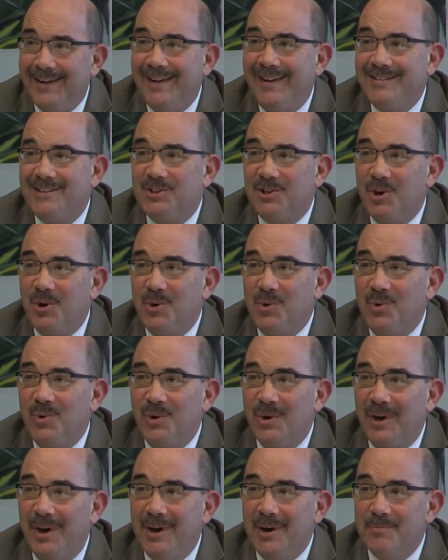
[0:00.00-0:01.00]
So,
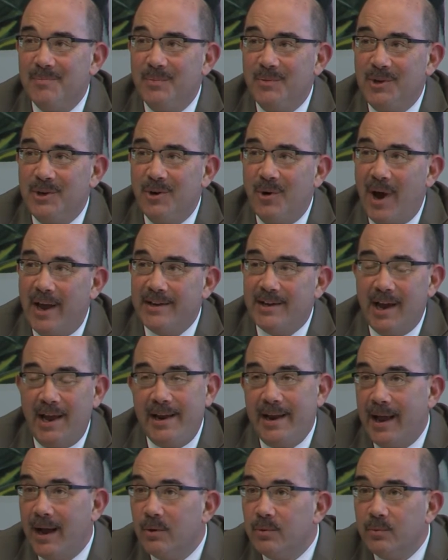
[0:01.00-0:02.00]
um, you know, I
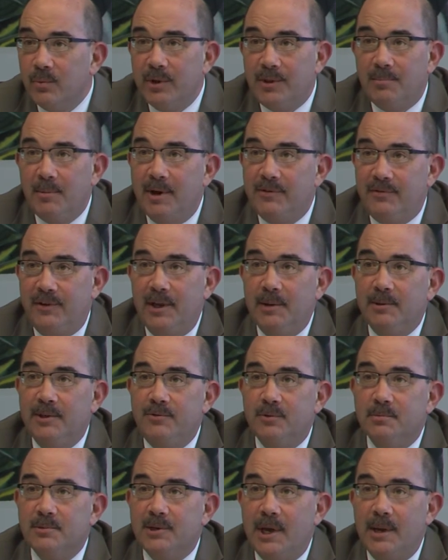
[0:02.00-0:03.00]
dine out with my family
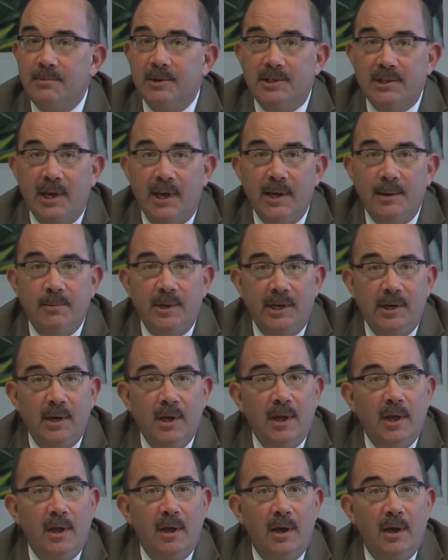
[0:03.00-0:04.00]
from time to time, and
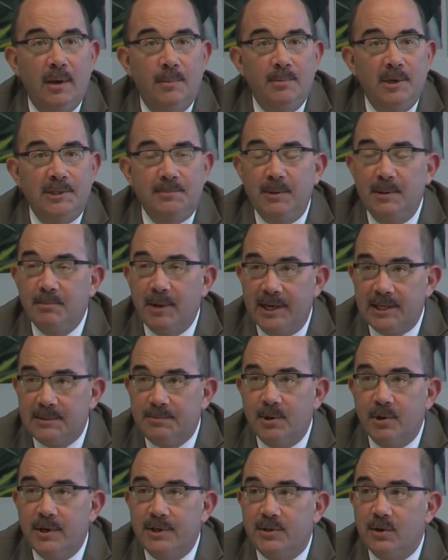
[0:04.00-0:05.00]
um, it's been my
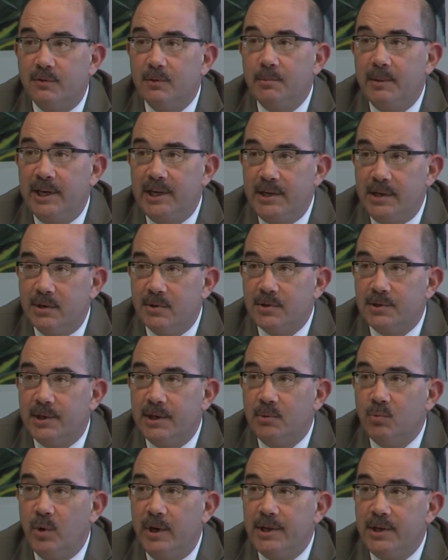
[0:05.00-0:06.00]
experience over many years
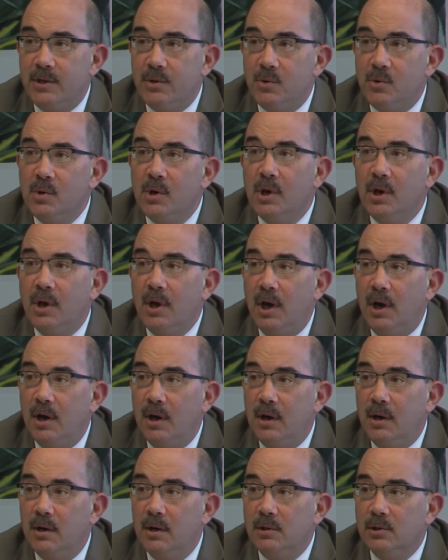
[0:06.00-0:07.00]
that when you
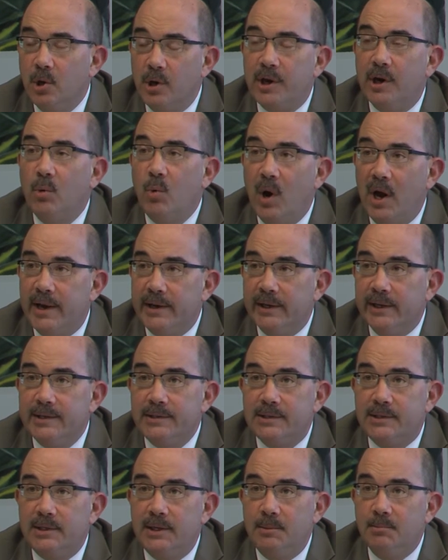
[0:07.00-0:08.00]
uh, look at a wine
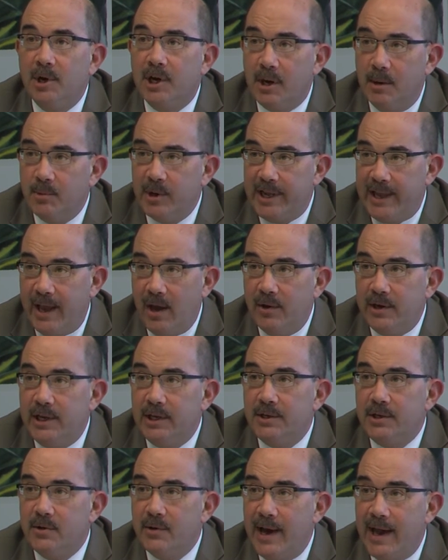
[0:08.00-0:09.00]
list in Montgomery County
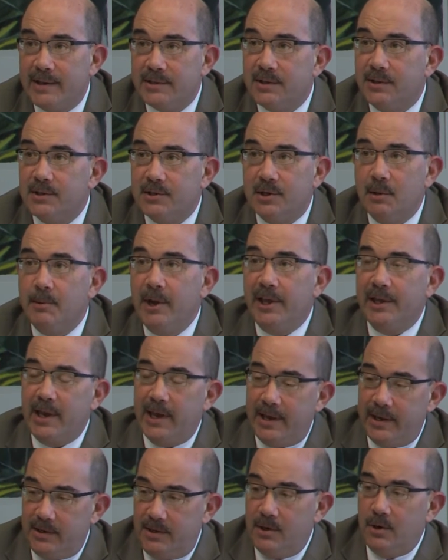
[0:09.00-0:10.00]
and you ask the
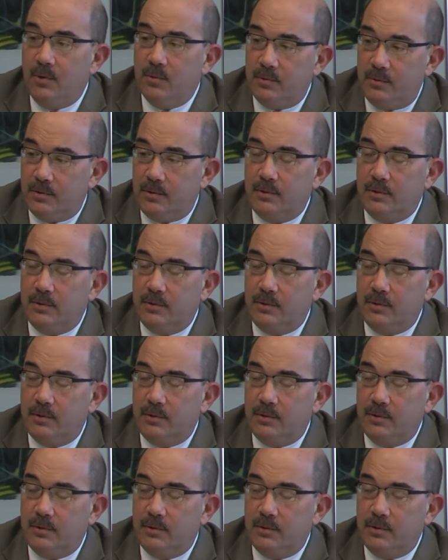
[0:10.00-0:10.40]
sommelier, you know,